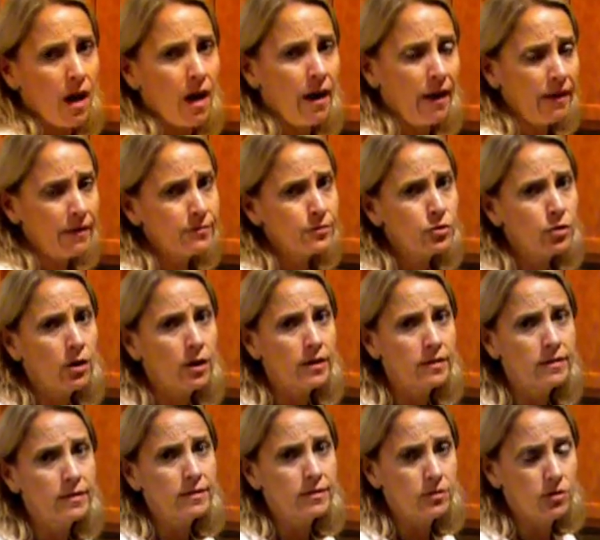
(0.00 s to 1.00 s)
I have
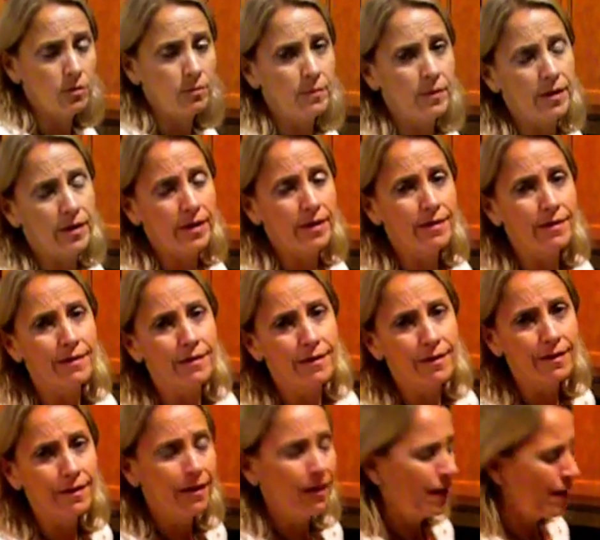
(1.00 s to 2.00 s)
tried this on
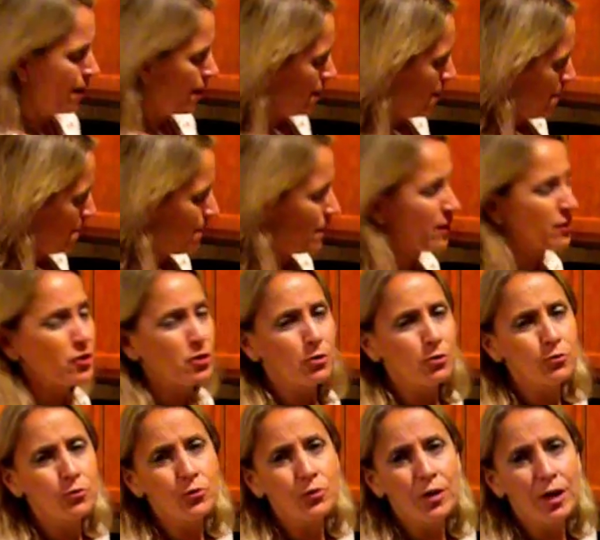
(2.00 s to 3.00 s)
my
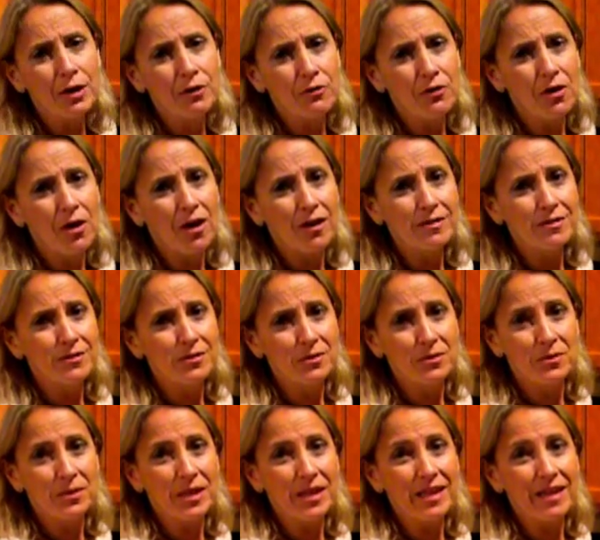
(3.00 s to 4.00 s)
children that are not
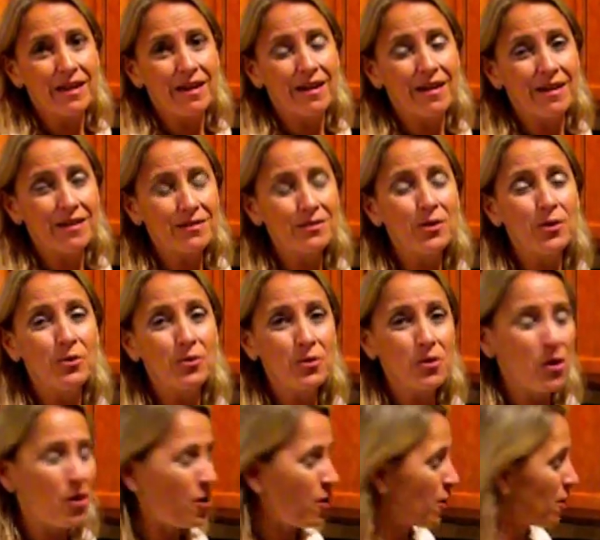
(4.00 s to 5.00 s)
doing low
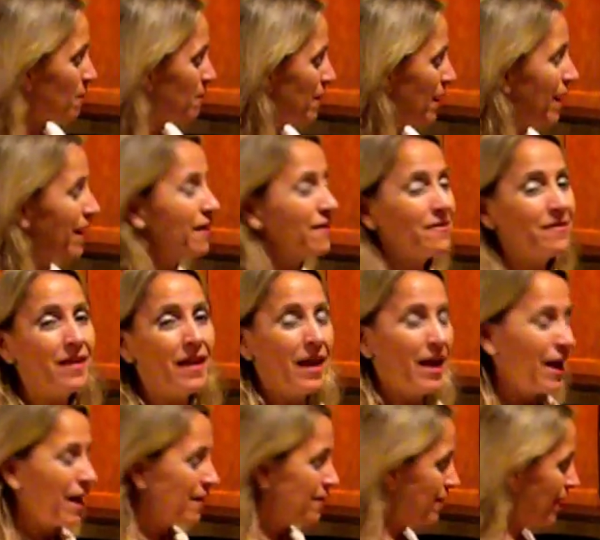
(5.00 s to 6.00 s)
carb, and
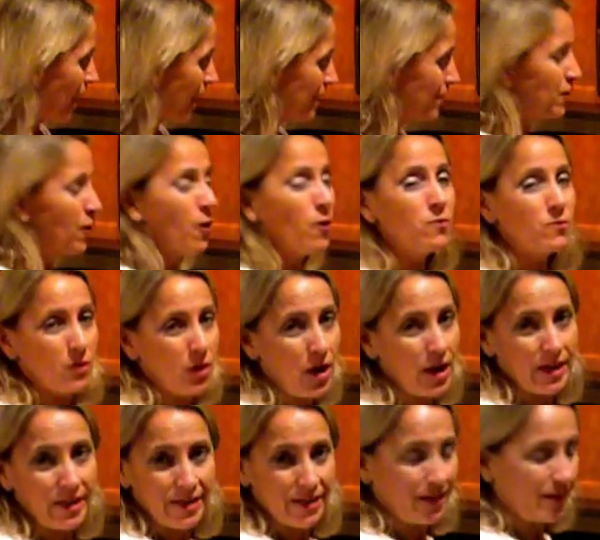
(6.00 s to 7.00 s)
they don't
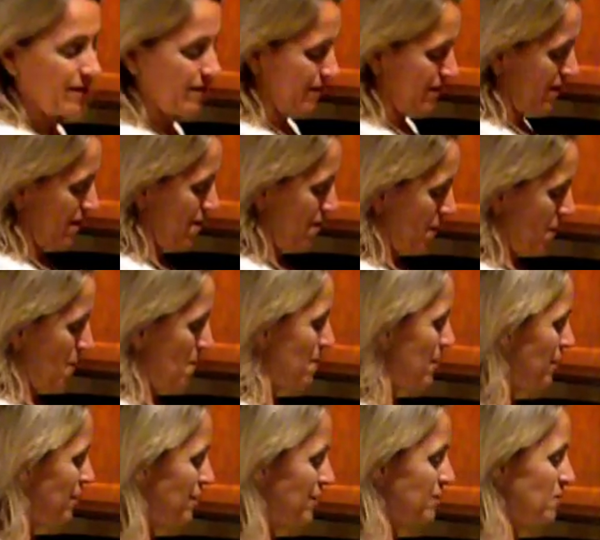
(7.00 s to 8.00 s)
like it.
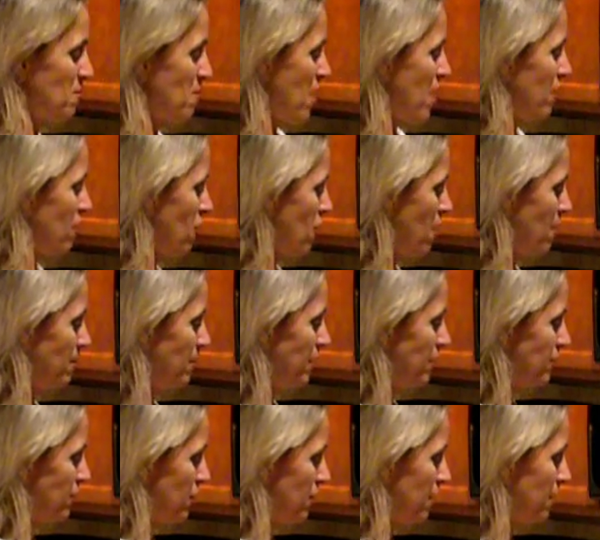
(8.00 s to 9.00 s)
It doesn't matter how
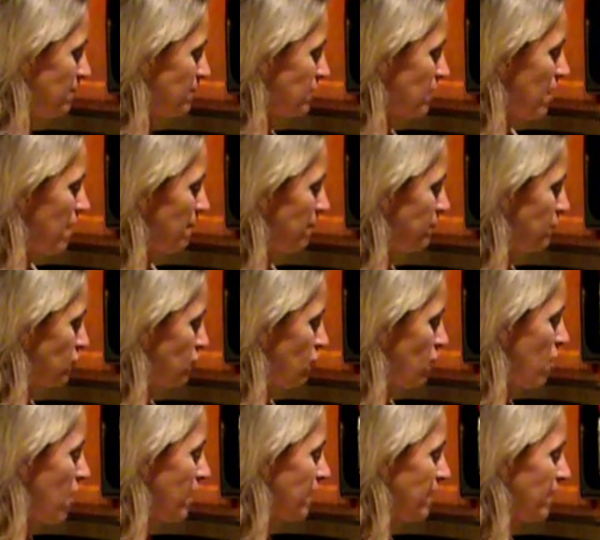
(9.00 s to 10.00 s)
many times I've
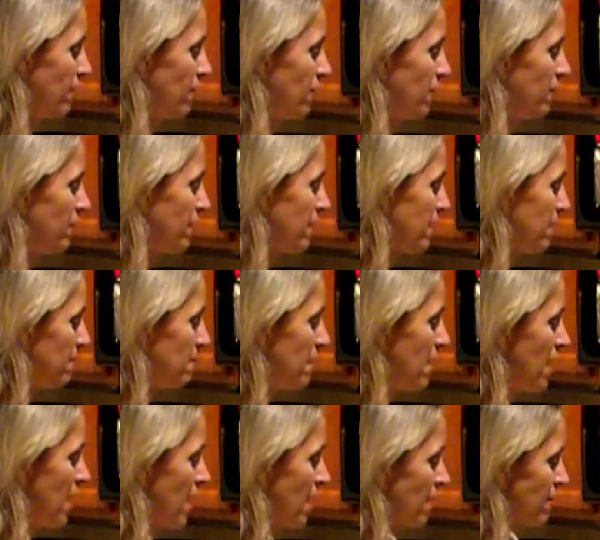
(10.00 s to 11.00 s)
tried it on
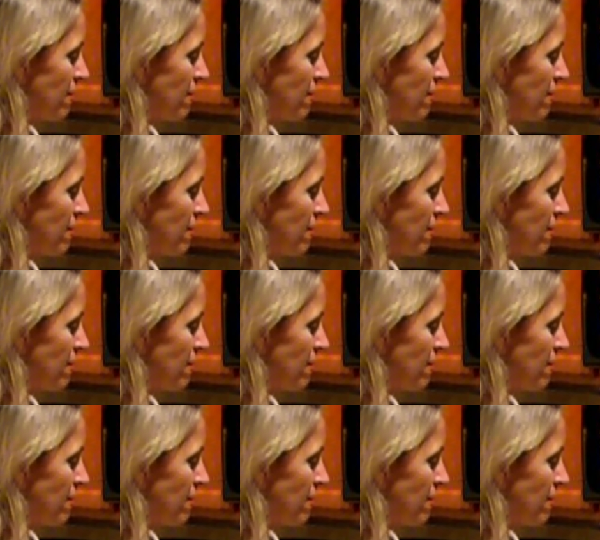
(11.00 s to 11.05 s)
them.